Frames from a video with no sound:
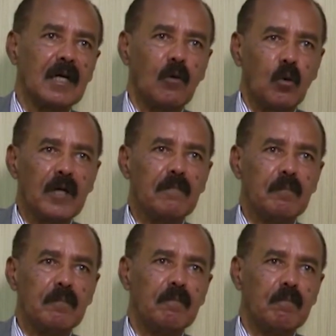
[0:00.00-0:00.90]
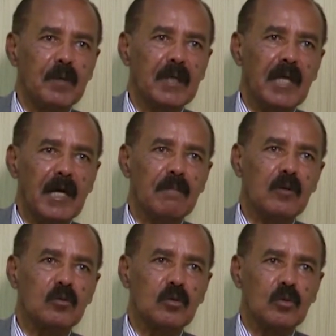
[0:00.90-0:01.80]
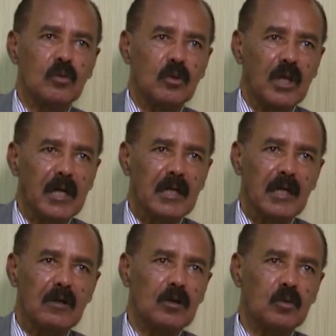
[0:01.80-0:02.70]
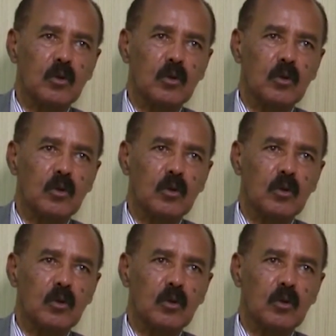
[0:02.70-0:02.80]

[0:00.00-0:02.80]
We've been able to learn a lot.